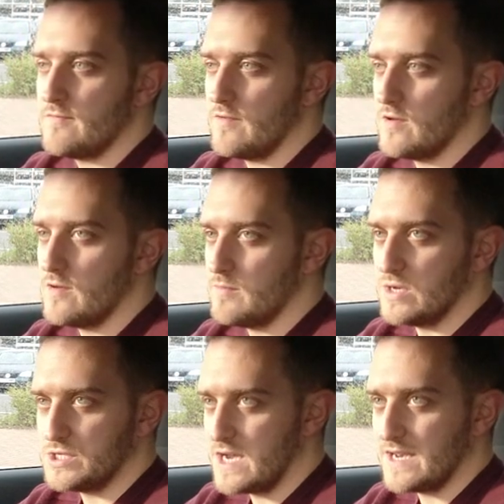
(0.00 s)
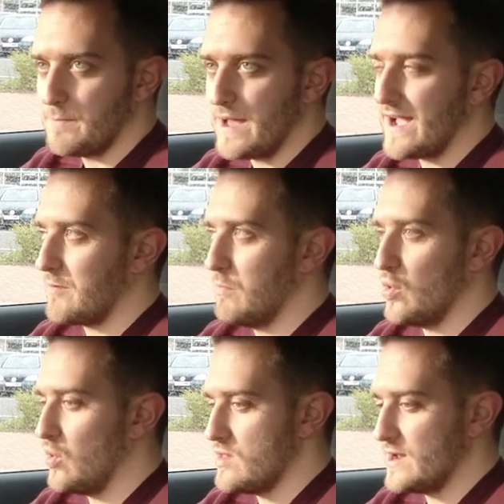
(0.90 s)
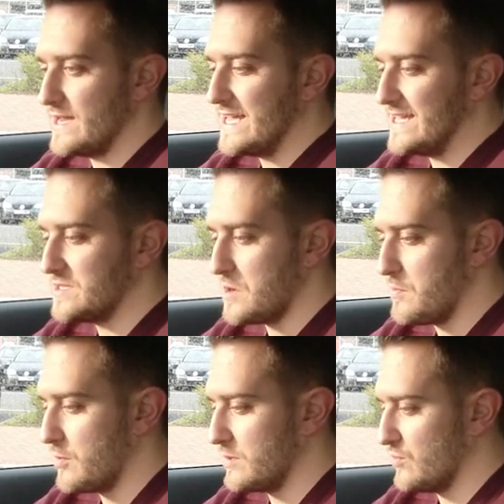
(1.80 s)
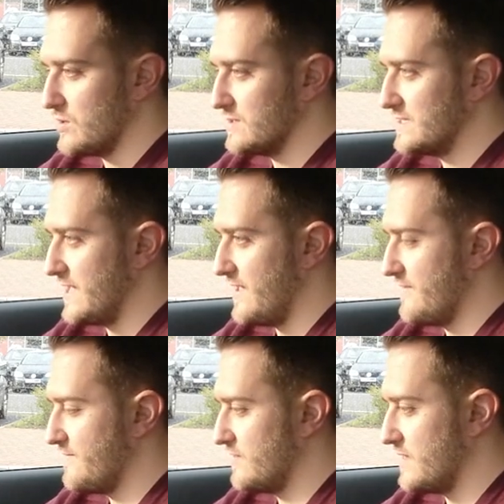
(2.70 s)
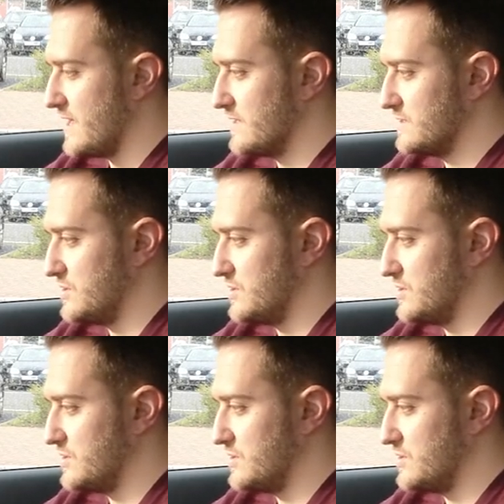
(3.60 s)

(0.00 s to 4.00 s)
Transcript: for my journey back, more than I need, so I probably won't sit here for that